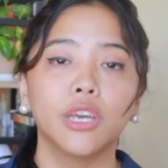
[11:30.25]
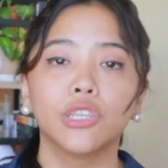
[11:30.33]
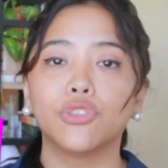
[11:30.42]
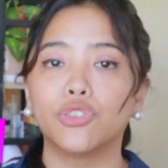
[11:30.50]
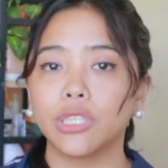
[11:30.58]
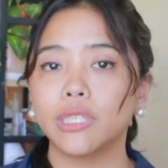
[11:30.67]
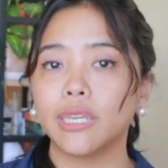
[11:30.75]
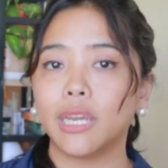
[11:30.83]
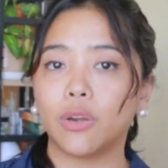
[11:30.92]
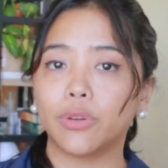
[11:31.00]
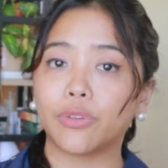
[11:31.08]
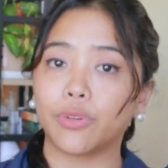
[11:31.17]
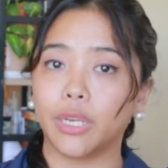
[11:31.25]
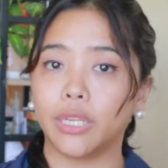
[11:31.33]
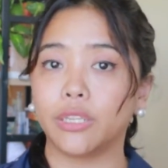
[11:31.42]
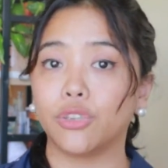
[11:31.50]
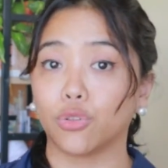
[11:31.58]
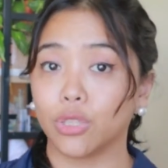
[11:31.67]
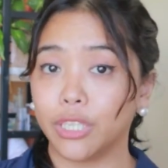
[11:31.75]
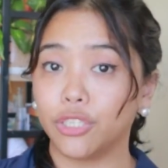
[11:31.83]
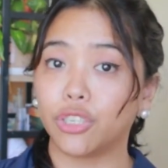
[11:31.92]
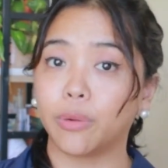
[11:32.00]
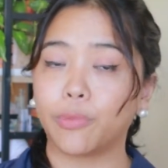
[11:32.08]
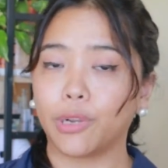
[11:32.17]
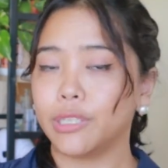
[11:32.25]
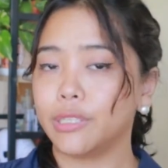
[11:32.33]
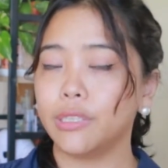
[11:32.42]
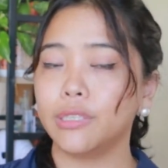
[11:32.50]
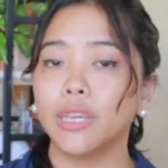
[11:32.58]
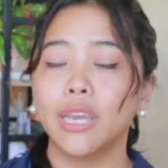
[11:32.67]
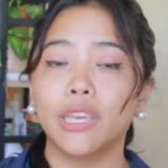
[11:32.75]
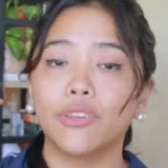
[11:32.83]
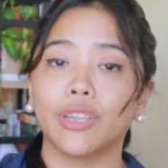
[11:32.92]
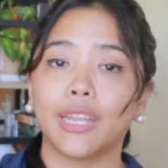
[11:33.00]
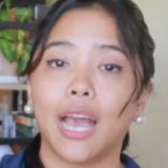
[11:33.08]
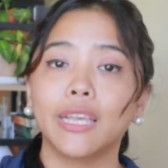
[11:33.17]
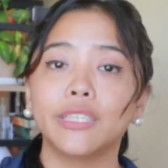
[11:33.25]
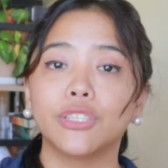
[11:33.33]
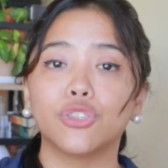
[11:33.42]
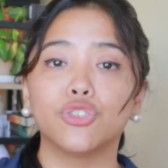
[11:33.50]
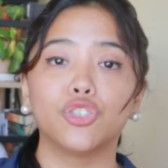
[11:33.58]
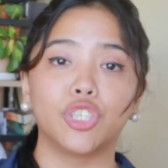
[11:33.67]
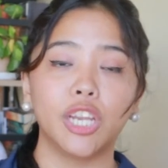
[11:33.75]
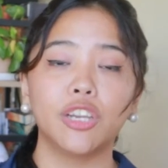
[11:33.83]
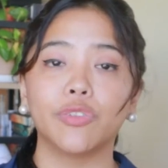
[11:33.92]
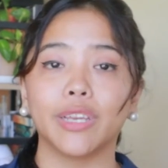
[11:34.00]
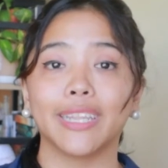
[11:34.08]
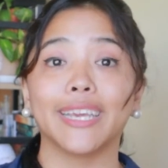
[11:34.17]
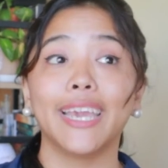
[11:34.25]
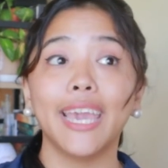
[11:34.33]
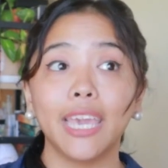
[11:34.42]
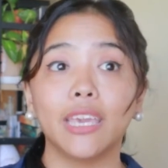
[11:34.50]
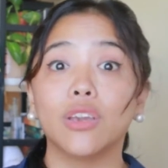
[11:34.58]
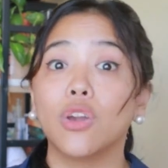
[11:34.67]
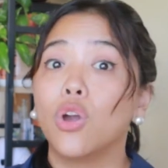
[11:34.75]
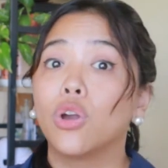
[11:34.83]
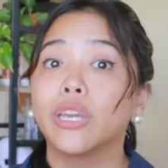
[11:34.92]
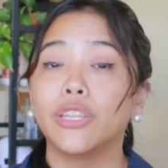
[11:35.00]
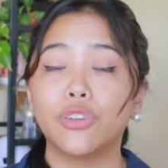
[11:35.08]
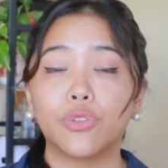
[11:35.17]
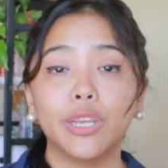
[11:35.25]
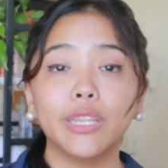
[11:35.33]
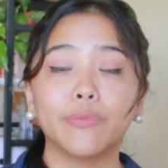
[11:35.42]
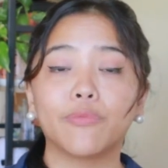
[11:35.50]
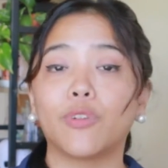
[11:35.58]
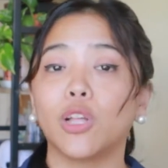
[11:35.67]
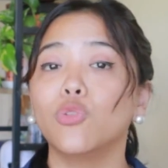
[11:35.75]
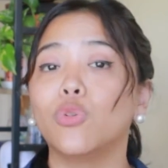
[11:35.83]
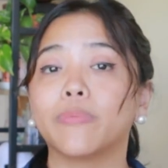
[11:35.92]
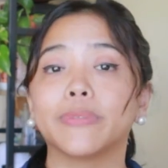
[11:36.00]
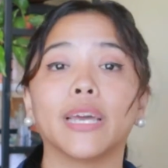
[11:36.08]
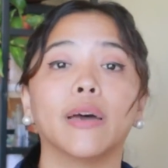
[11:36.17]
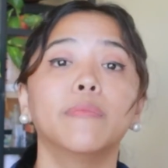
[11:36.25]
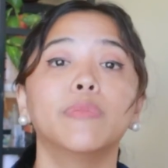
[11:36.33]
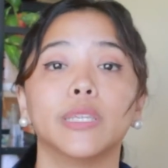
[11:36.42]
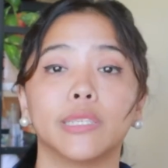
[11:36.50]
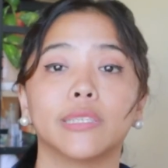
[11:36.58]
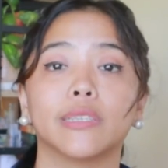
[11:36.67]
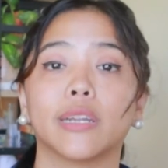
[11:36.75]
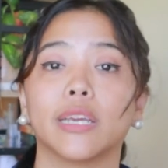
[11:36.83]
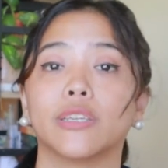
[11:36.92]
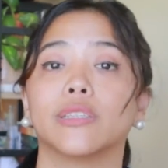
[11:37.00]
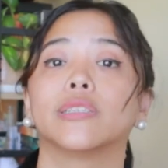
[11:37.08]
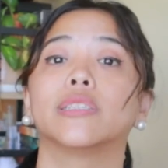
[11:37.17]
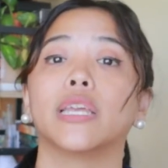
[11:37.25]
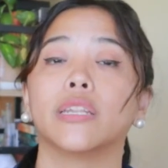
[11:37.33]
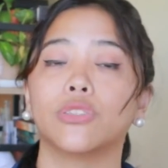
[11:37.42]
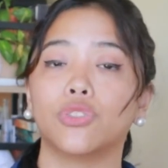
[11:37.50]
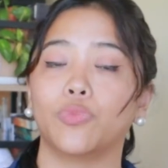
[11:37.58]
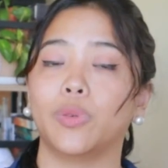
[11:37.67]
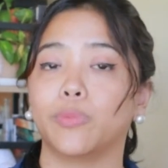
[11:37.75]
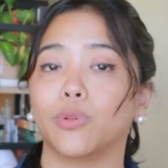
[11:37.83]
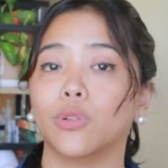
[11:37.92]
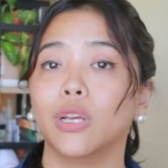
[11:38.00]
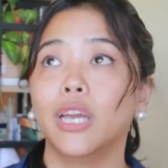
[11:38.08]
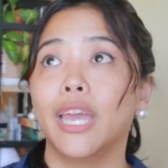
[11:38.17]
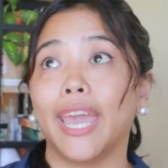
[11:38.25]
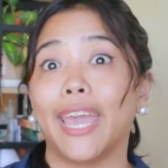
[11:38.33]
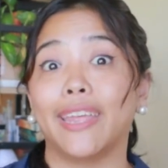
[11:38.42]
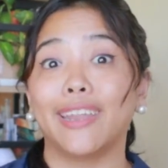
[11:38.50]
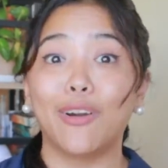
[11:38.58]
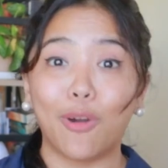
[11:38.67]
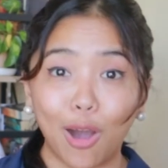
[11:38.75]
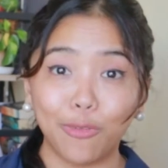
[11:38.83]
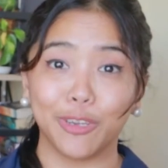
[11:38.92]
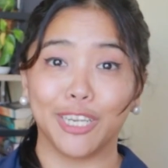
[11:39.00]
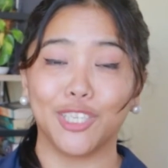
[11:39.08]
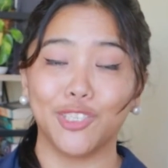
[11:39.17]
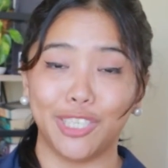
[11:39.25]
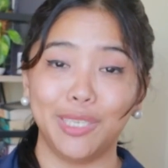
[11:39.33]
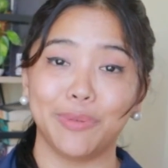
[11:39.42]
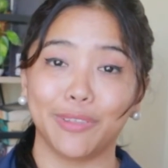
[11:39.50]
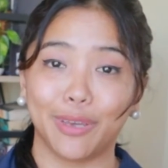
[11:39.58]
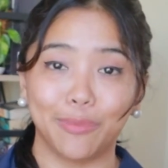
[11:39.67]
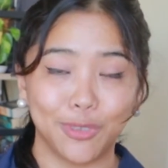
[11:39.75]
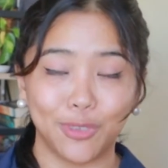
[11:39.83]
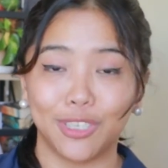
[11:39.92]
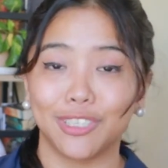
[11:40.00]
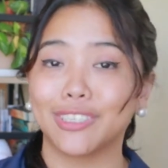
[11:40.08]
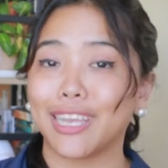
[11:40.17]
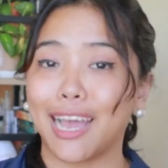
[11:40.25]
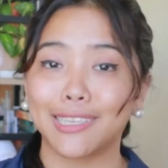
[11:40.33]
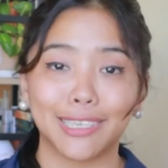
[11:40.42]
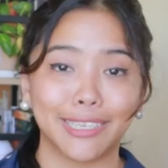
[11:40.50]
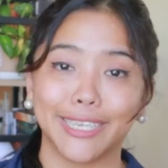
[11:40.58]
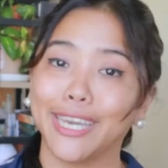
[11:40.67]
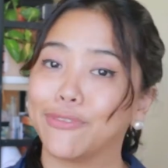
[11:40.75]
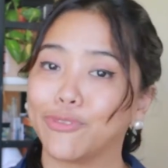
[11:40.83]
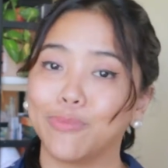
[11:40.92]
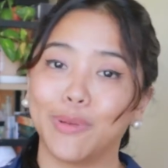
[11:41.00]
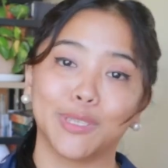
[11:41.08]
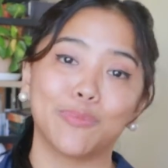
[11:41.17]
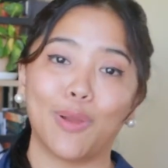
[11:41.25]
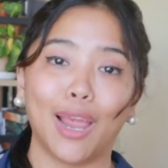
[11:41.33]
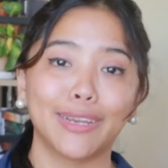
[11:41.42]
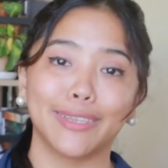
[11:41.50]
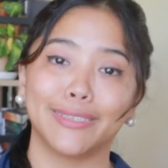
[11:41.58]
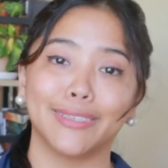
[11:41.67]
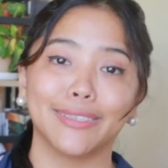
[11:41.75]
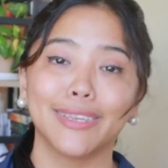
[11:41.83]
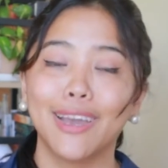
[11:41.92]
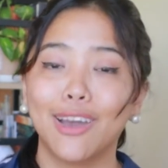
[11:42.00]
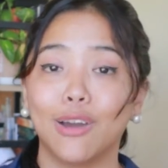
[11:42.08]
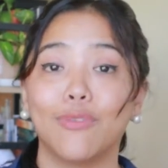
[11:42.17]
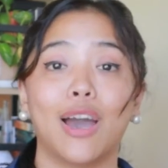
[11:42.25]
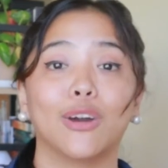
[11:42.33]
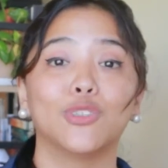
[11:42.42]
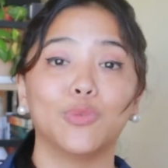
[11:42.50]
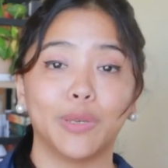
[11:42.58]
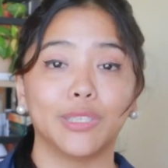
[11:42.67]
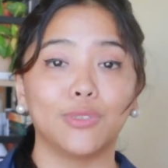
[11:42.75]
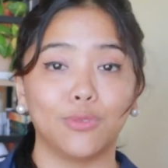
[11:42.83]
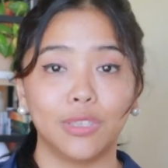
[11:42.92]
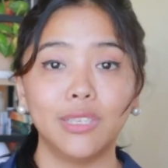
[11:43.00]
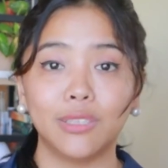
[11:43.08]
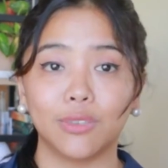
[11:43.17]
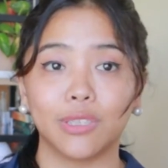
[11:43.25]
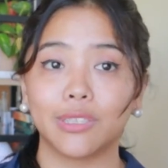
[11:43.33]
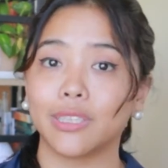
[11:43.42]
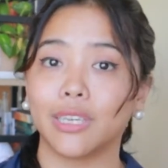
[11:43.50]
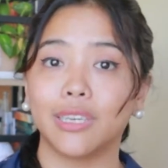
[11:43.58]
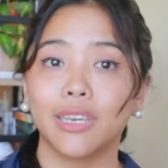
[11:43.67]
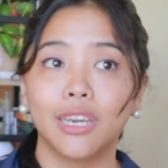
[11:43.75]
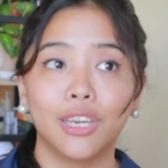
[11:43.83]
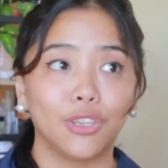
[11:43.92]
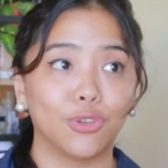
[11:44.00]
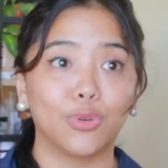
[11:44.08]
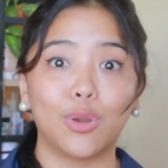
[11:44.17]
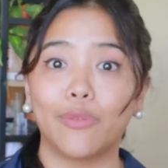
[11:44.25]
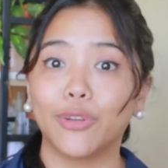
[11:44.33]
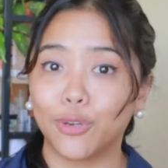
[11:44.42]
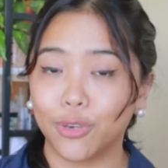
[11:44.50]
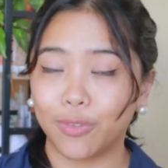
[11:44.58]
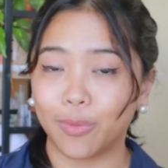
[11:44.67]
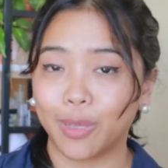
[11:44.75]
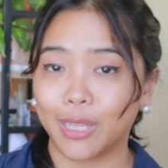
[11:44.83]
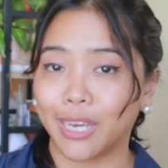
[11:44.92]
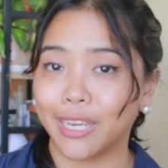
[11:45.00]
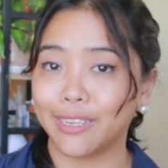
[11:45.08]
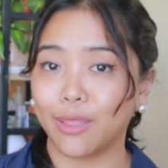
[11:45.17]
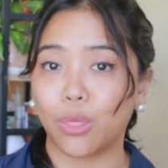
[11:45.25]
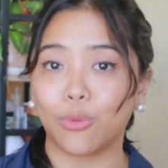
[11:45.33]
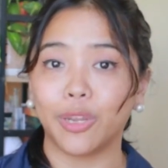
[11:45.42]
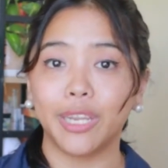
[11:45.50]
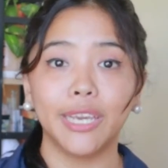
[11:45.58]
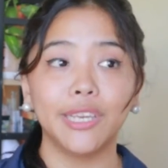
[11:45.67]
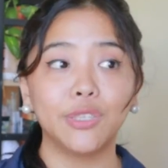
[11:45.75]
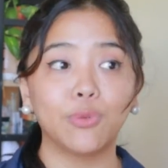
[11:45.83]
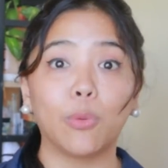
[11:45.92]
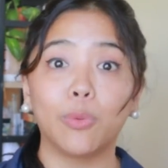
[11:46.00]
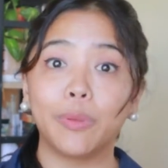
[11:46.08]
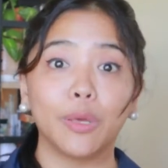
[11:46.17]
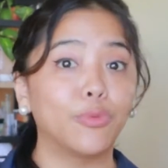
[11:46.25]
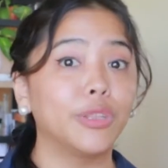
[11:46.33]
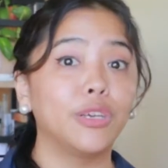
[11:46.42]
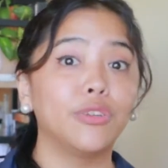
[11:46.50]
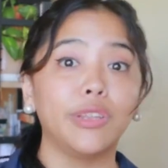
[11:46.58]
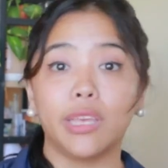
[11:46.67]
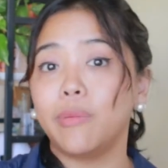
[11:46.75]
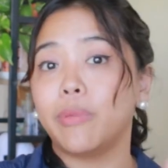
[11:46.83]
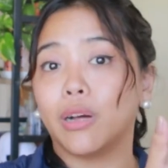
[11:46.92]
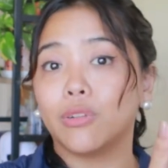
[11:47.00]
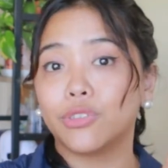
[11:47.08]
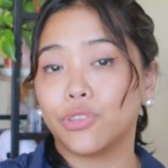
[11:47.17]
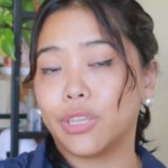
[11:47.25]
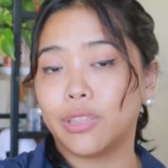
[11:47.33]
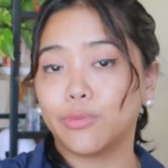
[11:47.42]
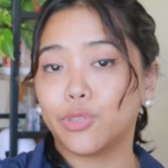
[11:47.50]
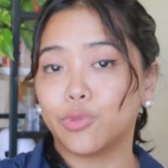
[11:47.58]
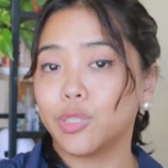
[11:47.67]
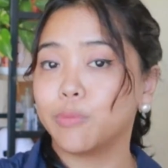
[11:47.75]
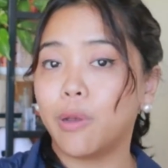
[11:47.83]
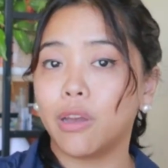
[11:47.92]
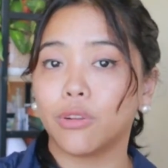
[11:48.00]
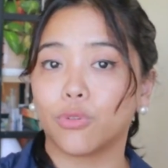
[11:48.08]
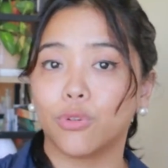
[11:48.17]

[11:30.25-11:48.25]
So just like how it created your lead gen process, you can ask it to generate like, hey, can you create follow-up templates that I can send to people and how often I should email them? So you can just ask it again for best practices of how to best do this. So let's say, you know, you haven't heard from the client in 3 days. What would be a really good email to get them to respond?